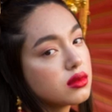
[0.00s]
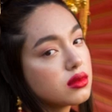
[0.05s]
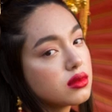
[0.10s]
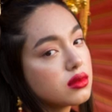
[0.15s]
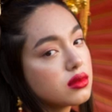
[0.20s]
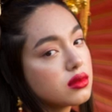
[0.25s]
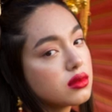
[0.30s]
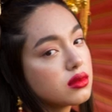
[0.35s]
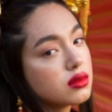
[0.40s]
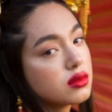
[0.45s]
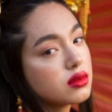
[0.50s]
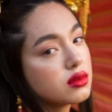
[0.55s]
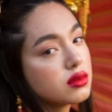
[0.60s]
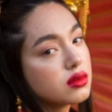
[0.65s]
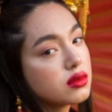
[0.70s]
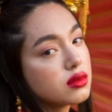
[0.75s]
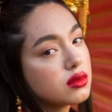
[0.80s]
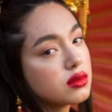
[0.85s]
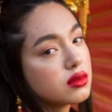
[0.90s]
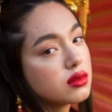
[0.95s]

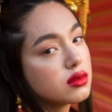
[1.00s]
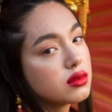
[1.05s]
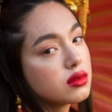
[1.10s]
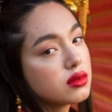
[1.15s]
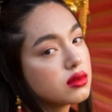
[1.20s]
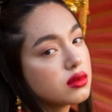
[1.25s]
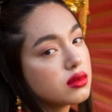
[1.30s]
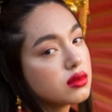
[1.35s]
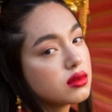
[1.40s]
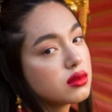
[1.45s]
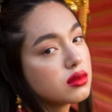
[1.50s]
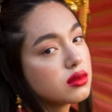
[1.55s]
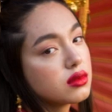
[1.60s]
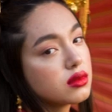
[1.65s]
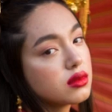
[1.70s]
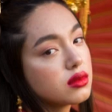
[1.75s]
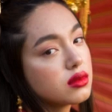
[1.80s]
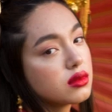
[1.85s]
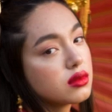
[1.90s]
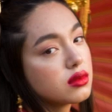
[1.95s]

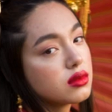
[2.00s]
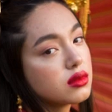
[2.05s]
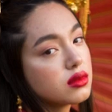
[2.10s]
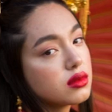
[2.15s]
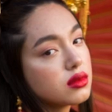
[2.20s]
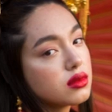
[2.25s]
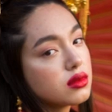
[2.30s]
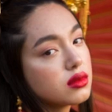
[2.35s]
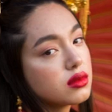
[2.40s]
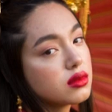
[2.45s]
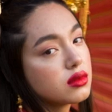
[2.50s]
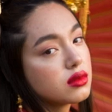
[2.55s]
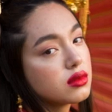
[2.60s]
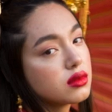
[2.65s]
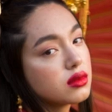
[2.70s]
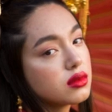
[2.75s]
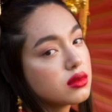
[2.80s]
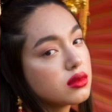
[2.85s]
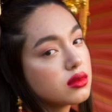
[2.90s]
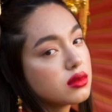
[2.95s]

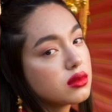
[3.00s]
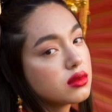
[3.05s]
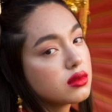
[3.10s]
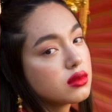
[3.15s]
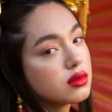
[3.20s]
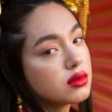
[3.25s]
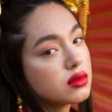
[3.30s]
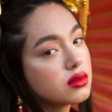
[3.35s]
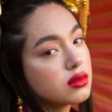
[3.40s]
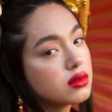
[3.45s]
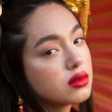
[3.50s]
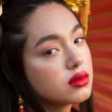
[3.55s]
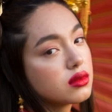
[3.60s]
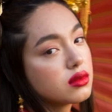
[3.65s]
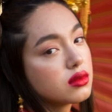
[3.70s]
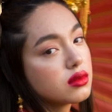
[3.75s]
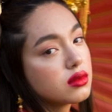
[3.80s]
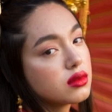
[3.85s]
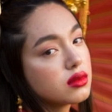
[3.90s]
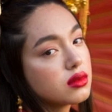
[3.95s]

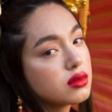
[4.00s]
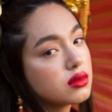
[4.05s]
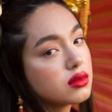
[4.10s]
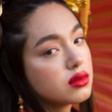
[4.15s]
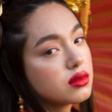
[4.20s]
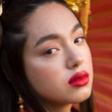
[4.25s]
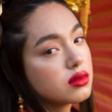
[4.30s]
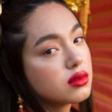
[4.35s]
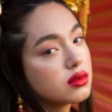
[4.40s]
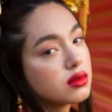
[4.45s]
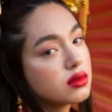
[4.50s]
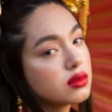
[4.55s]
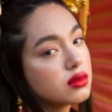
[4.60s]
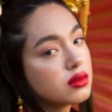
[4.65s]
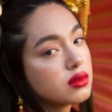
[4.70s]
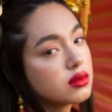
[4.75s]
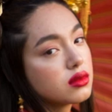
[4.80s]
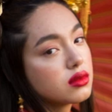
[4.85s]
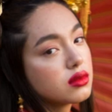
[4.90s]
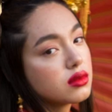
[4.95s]
No one is speaking in this clip.